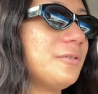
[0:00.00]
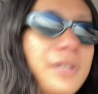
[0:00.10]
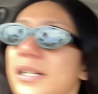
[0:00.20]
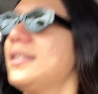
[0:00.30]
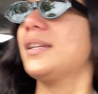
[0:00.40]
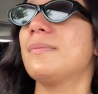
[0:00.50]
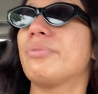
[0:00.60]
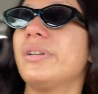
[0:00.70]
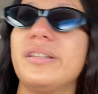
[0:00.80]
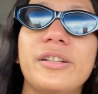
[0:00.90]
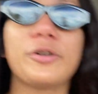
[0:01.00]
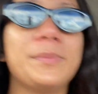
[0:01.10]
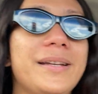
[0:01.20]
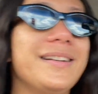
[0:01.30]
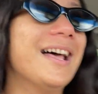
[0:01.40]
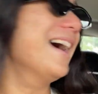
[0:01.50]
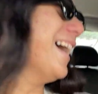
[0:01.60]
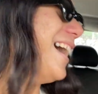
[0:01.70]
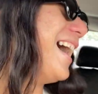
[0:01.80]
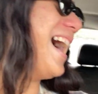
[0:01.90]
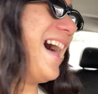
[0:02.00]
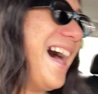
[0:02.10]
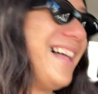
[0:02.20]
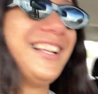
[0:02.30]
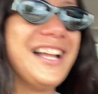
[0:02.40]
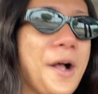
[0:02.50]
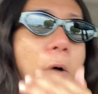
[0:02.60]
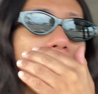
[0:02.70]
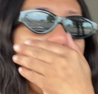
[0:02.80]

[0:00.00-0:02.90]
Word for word: Well, at least I can breathe a little bit. also,